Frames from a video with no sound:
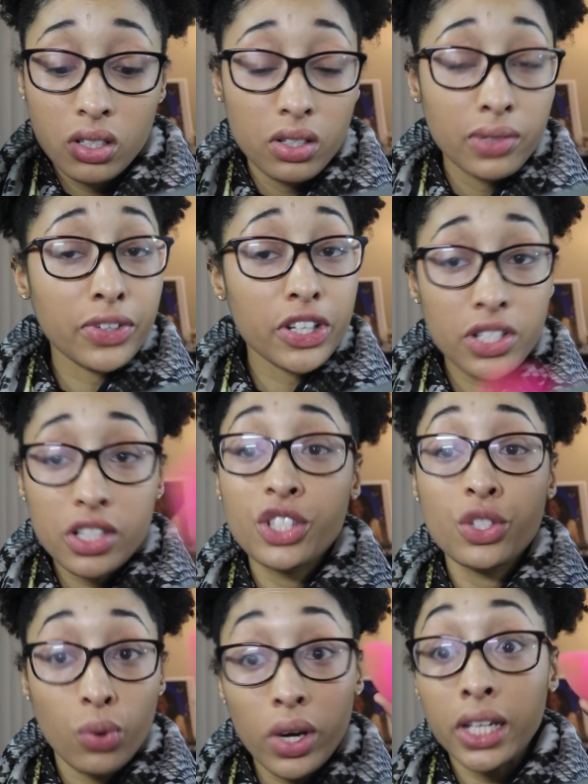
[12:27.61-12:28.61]

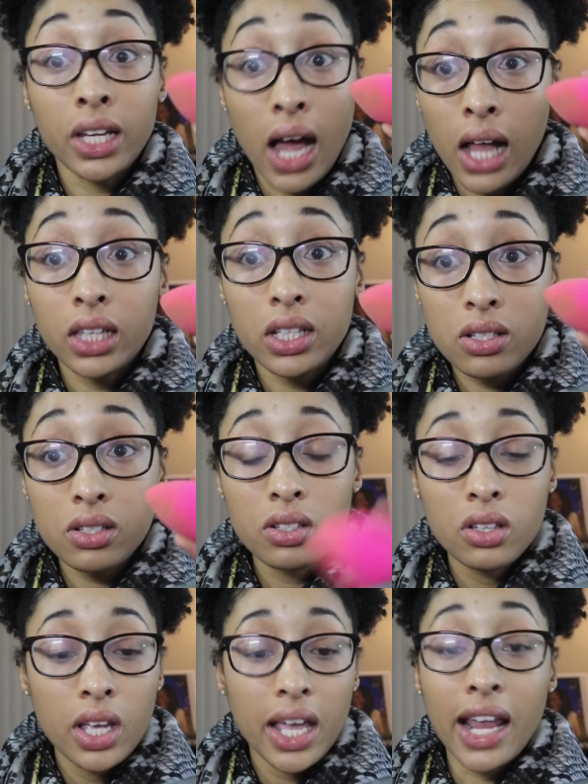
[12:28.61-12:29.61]
versus $20,
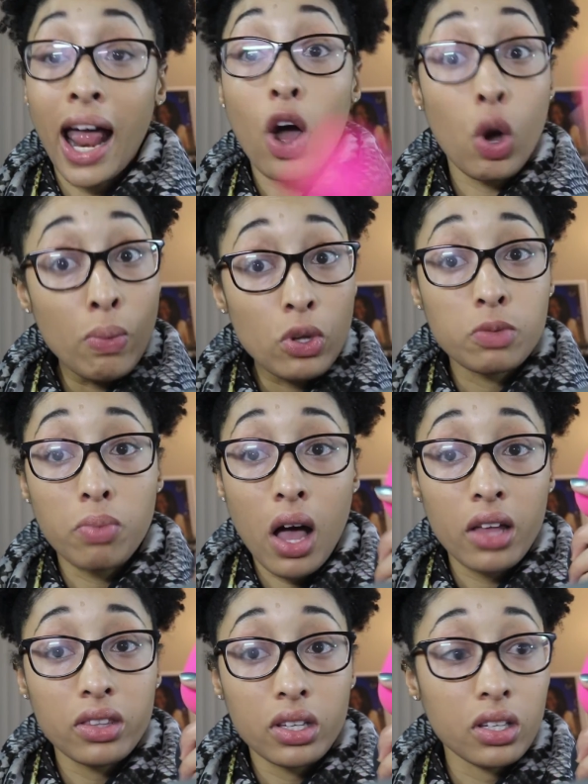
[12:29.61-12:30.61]
and I almost
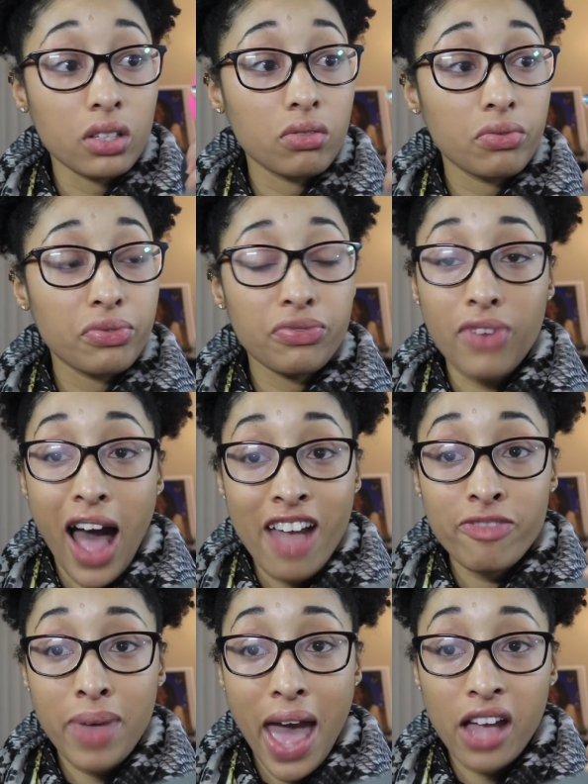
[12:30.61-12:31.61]
bought the
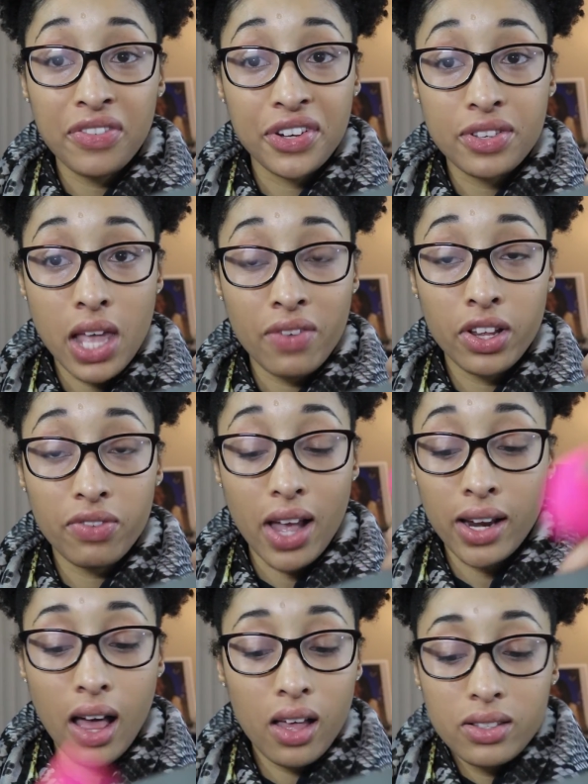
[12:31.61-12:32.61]
5-pack for
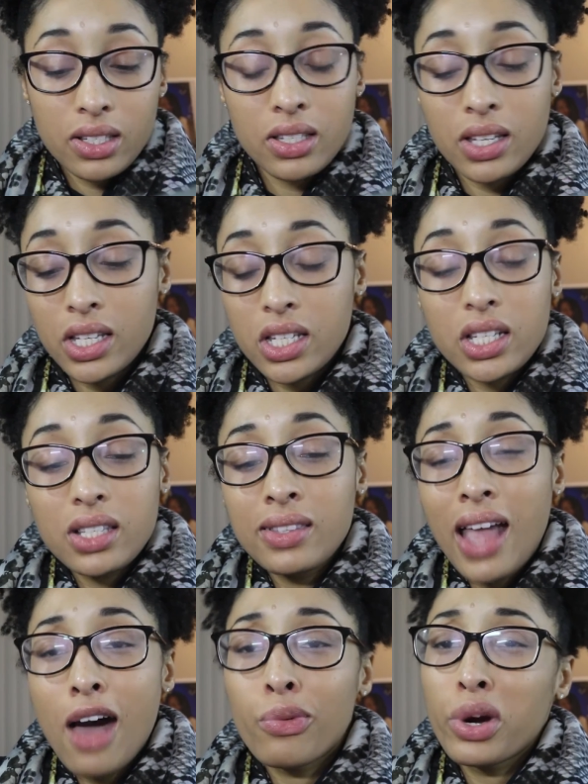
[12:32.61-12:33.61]
$75, it's just
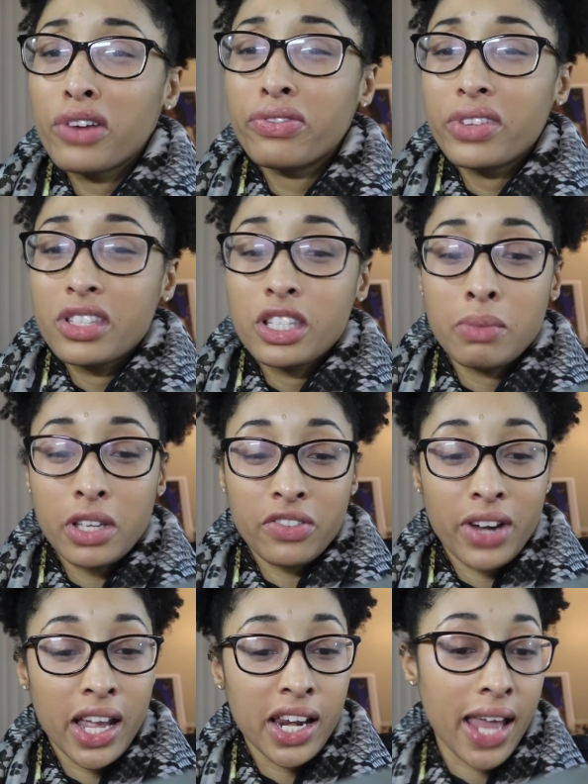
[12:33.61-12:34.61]
not worth it to me
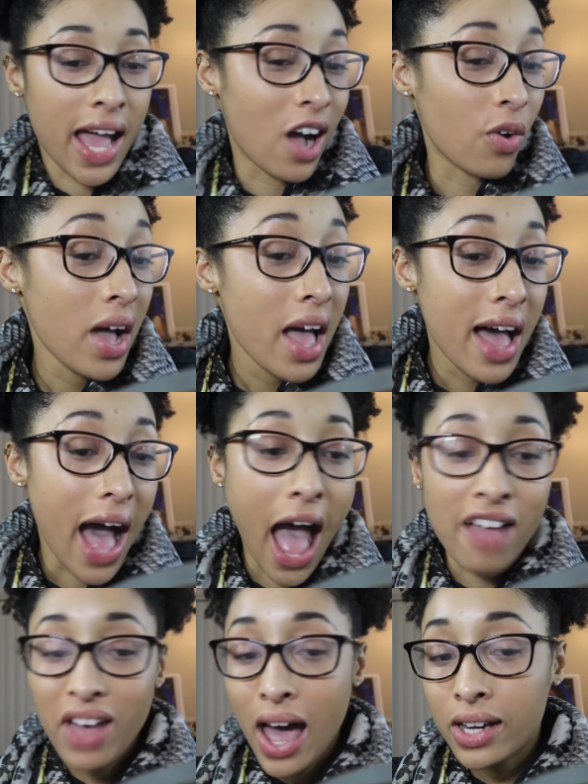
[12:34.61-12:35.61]
right now.
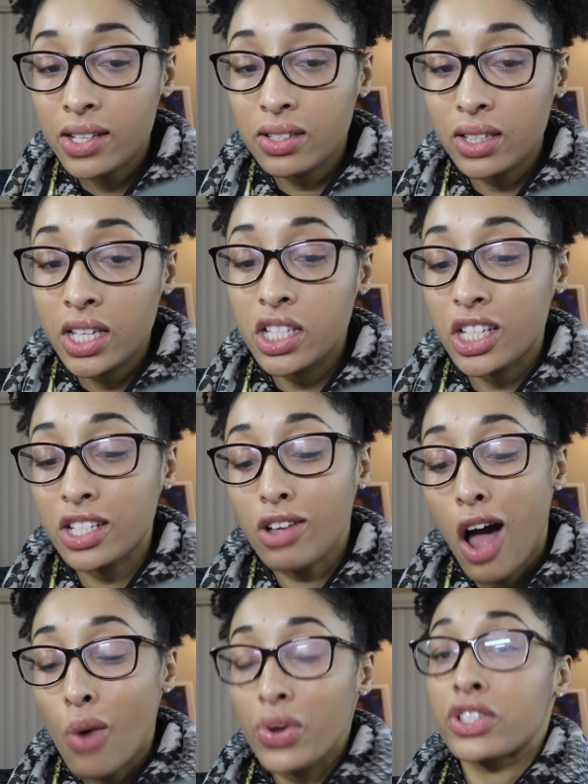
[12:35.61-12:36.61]
I'm honestly just
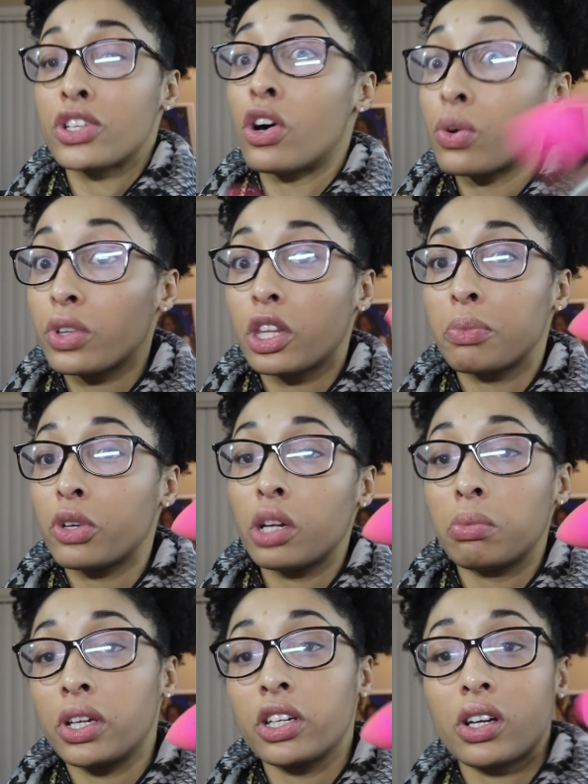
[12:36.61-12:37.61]
always going with the
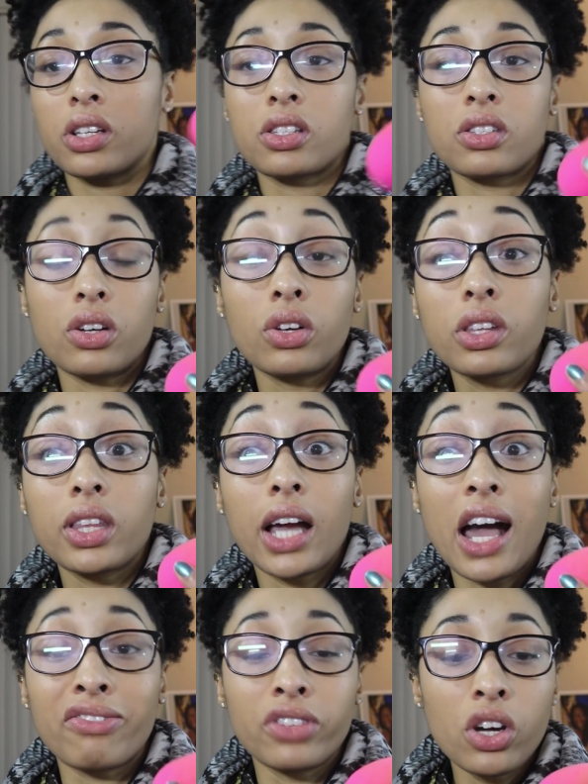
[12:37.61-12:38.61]
beauty blender because it's the only thing
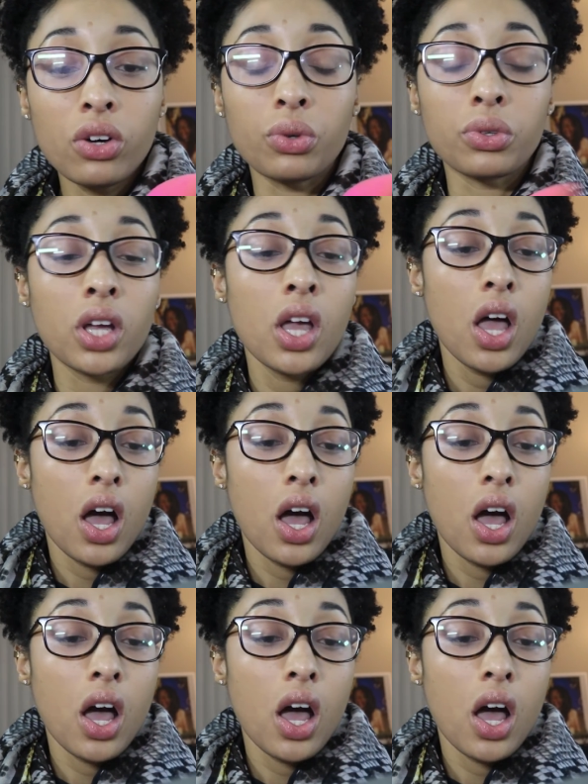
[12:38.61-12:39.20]
I've known.